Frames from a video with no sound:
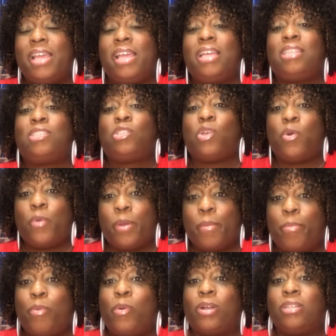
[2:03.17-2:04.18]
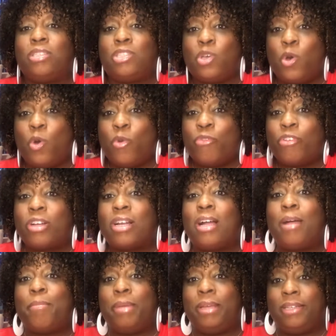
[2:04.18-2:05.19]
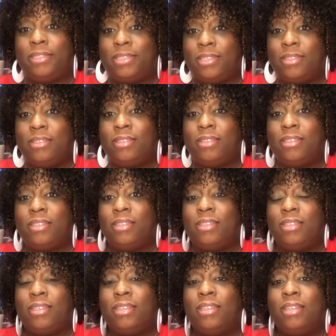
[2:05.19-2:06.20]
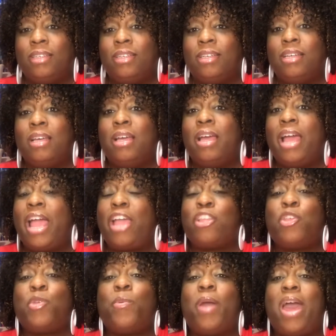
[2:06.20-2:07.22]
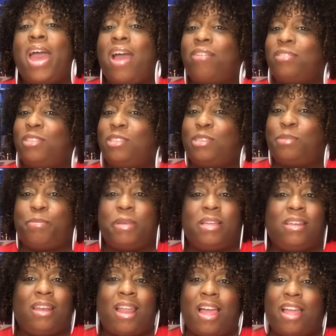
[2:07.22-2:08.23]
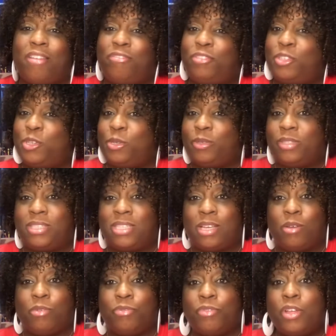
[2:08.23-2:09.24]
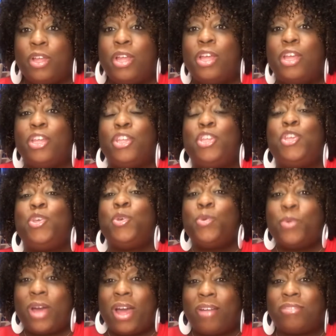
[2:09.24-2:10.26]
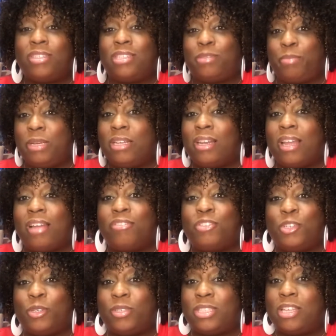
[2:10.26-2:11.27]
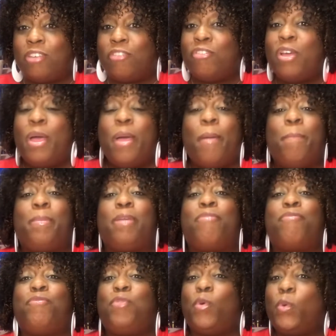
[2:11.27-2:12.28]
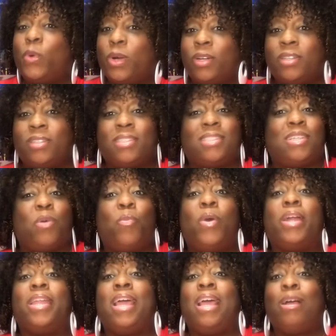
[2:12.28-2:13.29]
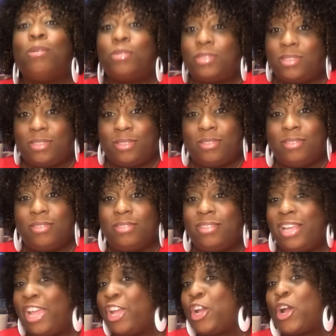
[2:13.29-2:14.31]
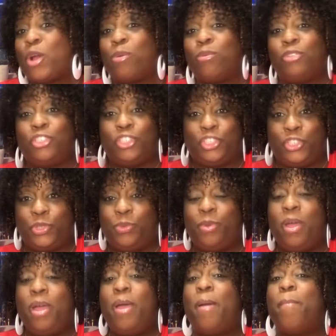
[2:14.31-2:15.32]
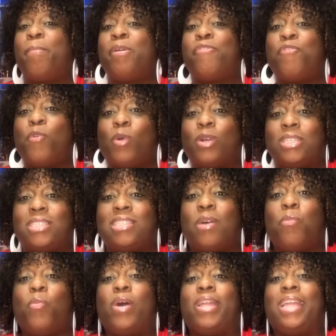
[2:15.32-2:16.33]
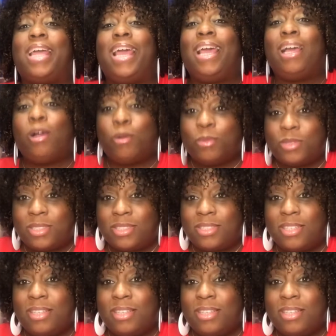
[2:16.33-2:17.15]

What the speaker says: so important to overcome it. And you have to speak life to yourself. You have to speak life to yourself before someone else encourages you, before someone else